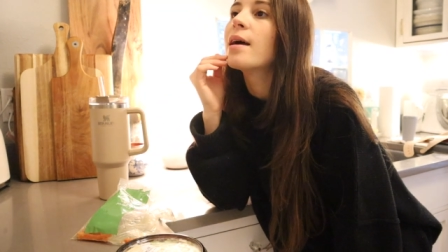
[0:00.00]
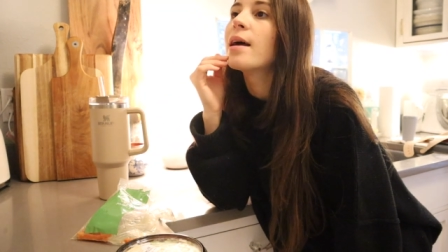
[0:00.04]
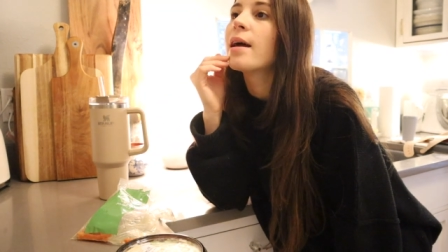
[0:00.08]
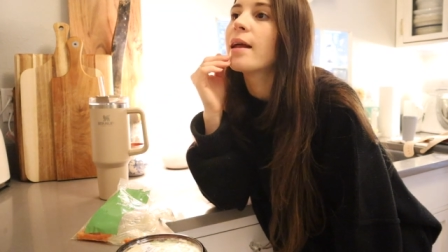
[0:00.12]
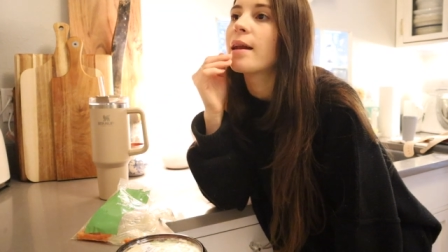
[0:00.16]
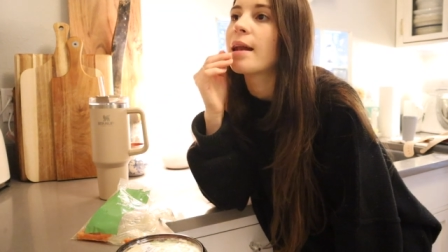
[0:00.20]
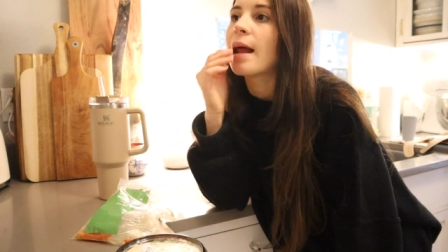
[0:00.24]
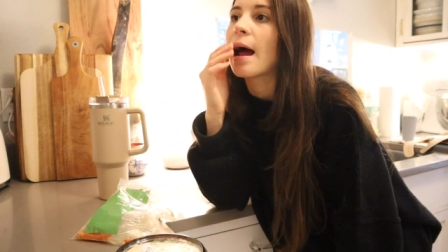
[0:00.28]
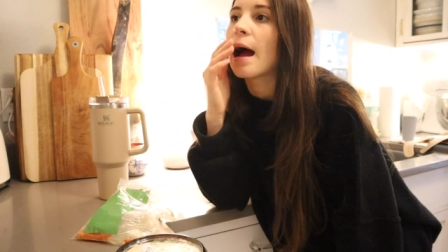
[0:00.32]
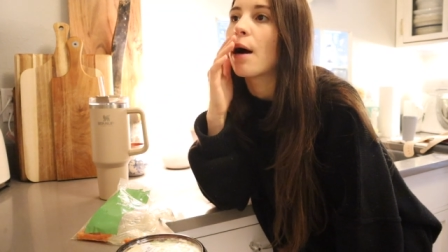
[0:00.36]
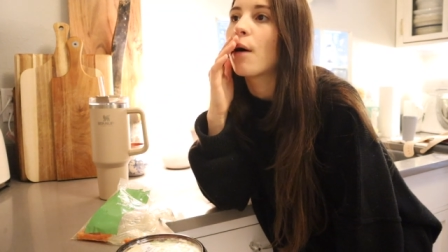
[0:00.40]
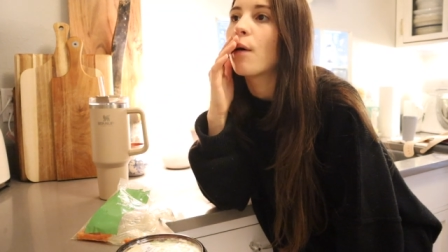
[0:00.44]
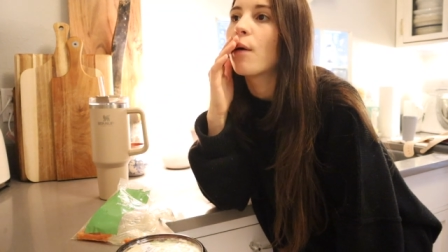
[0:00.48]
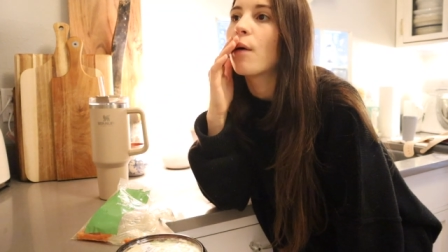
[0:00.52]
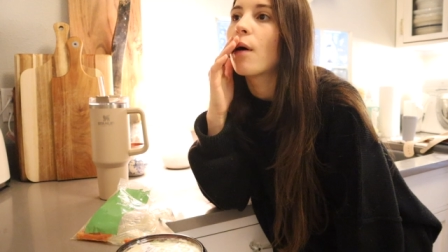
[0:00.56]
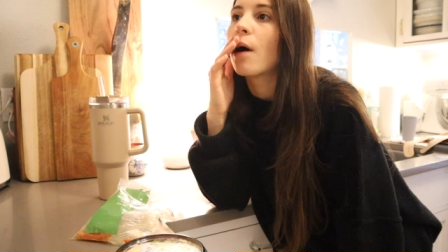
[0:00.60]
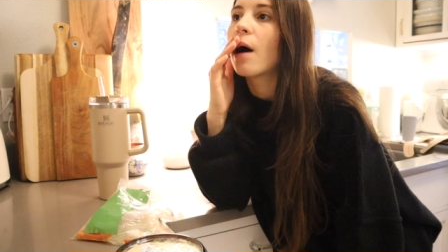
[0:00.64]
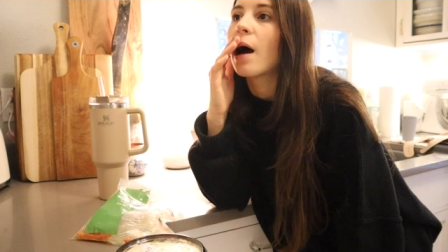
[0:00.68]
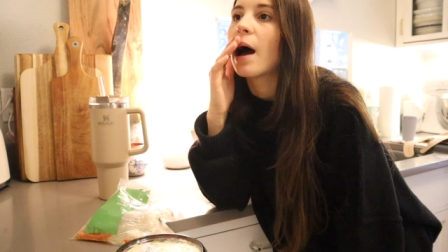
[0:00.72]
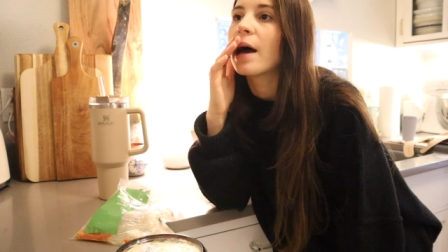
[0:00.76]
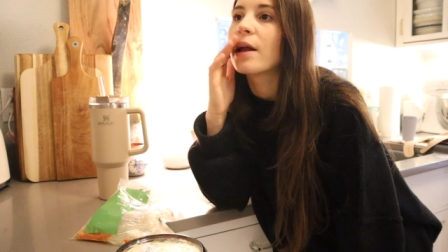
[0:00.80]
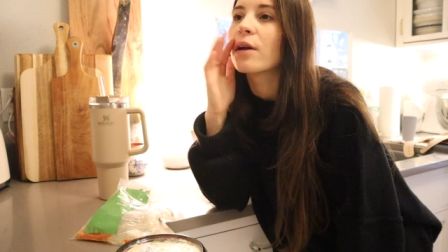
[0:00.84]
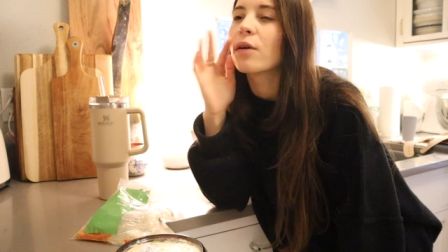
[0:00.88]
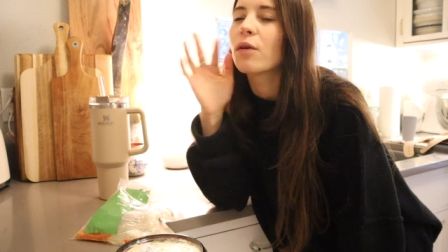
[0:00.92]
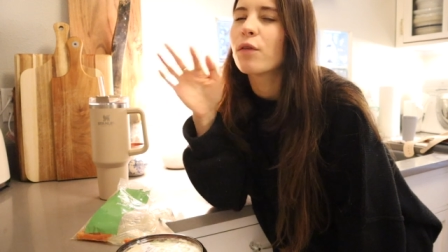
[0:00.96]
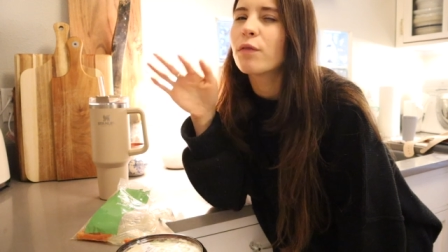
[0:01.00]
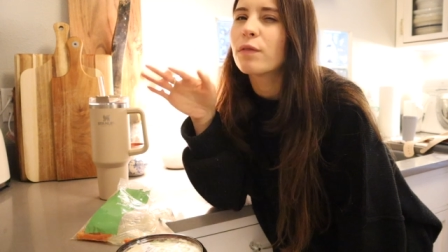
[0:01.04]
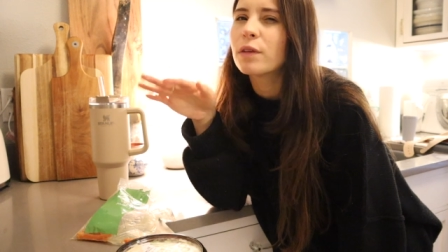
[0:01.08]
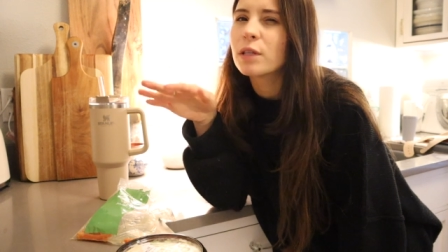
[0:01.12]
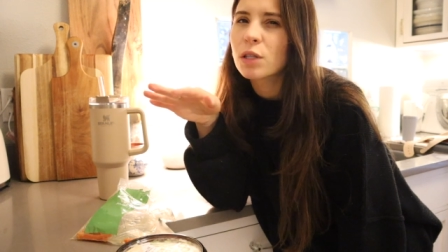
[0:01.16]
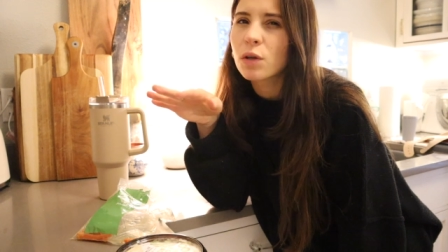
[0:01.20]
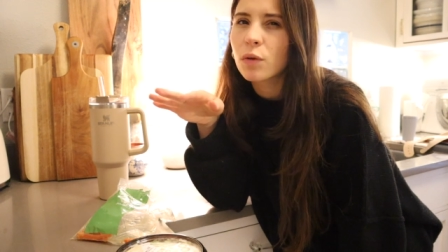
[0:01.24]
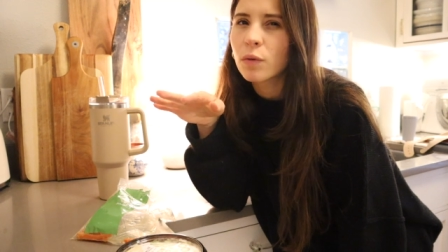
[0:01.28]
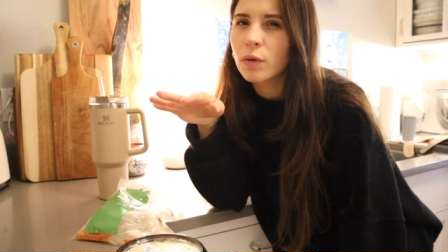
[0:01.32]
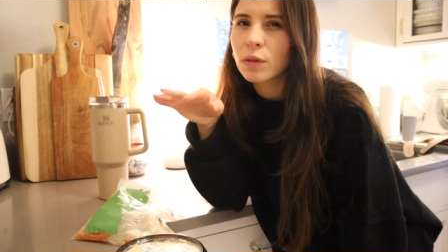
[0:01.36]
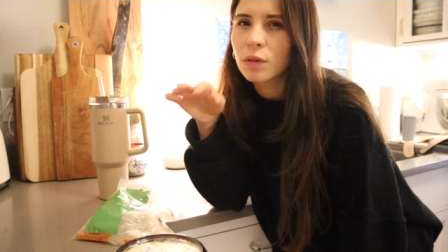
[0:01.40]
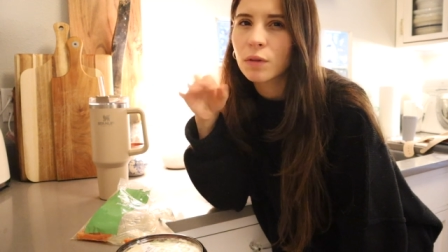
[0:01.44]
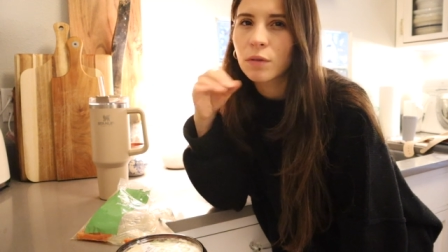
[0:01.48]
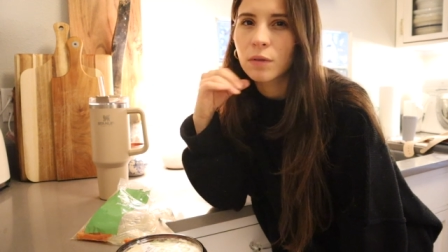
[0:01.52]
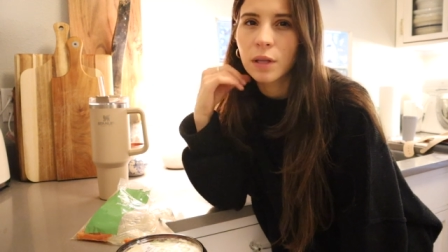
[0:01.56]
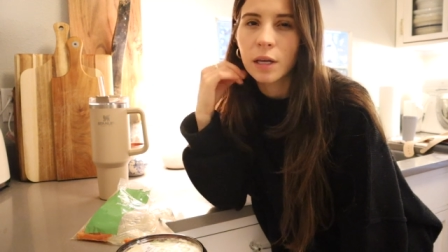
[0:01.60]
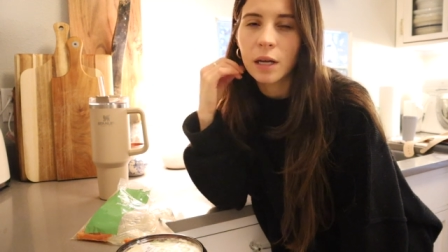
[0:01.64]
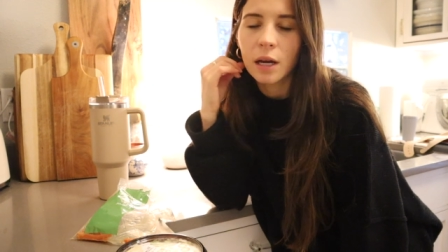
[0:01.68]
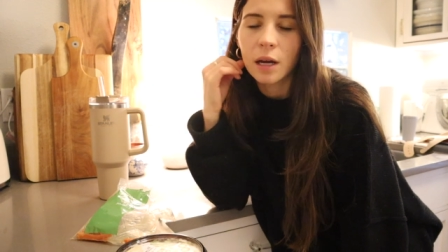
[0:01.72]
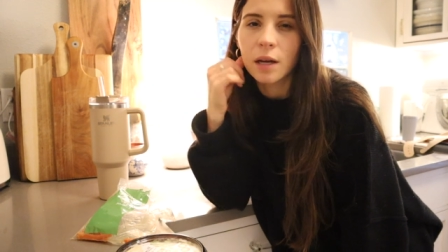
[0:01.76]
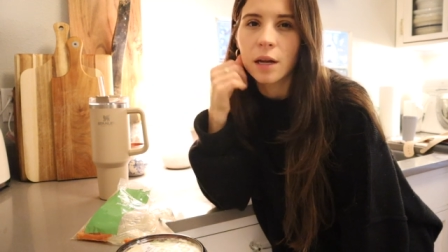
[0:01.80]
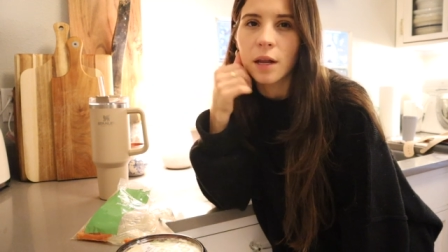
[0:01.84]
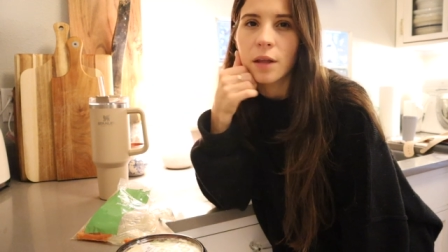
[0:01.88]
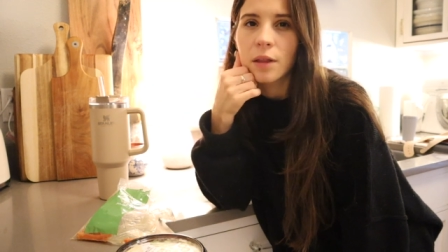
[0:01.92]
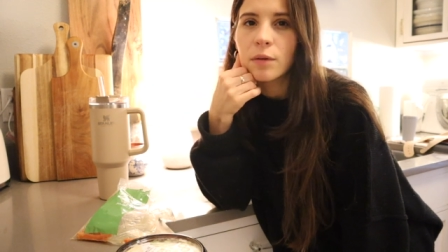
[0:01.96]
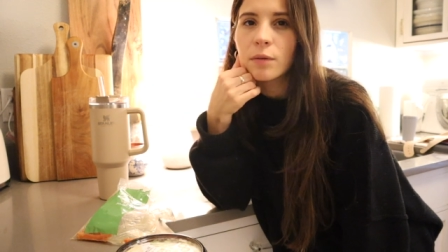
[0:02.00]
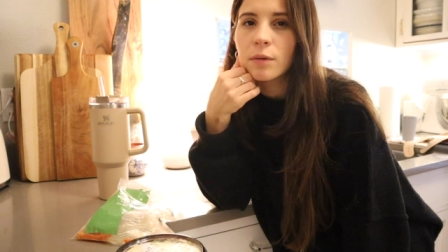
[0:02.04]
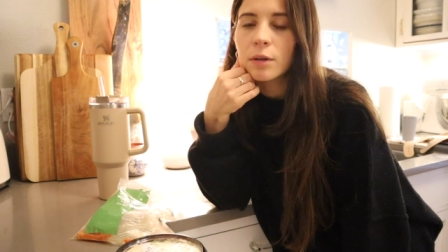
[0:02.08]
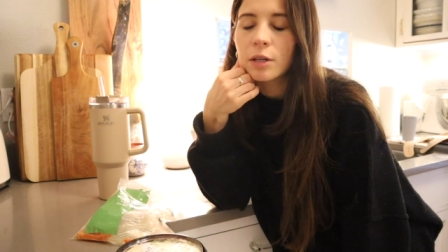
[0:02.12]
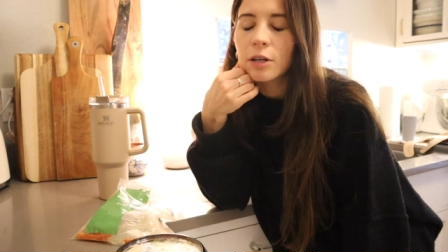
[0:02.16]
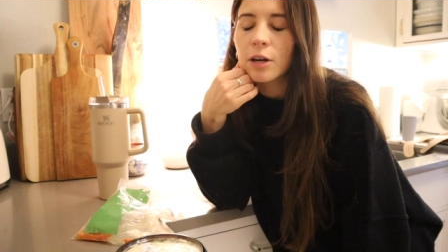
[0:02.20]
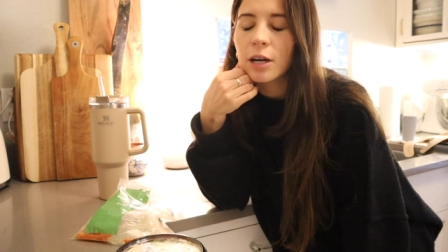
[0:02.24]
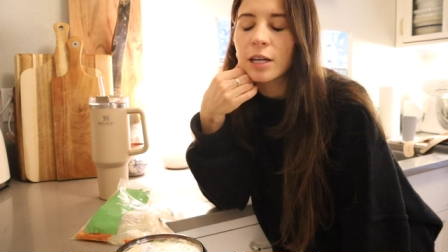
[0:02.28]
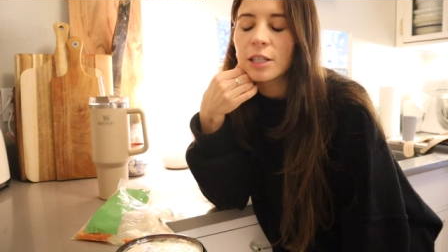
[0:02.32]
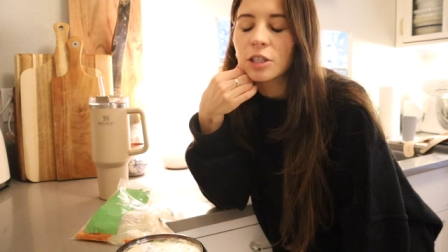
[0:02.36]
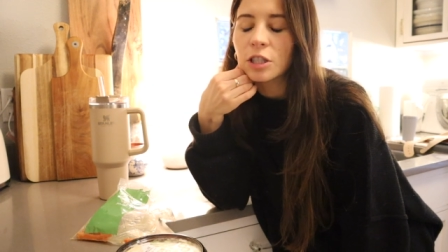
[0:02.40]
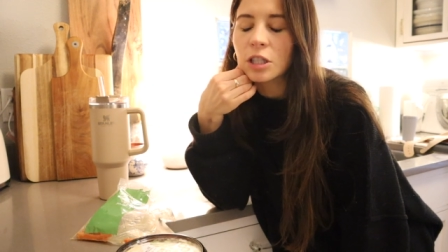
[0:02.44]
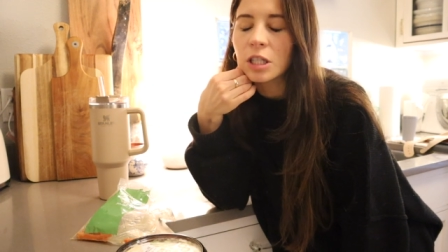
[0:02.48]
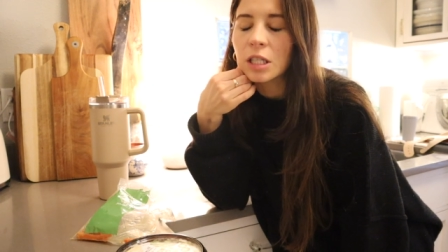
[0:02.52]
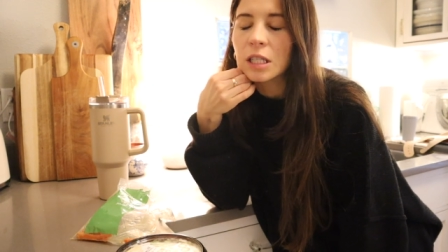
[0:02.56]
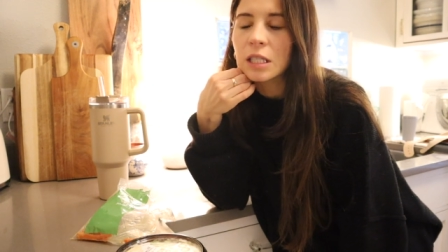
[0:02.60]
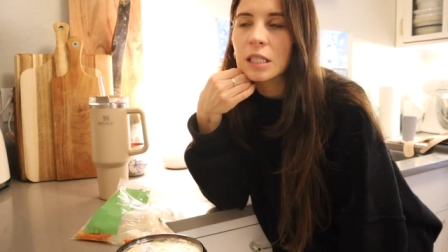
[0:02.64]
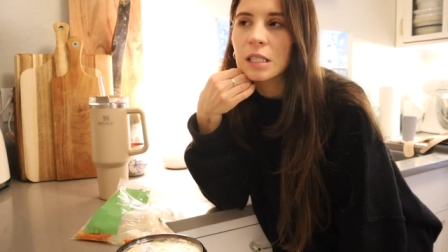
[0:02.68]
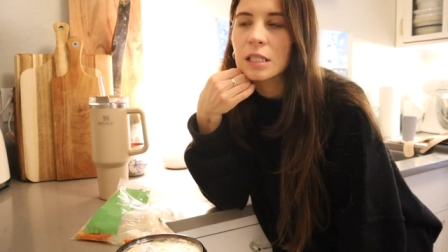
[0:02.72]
And now I don't know if he's going through like another regression.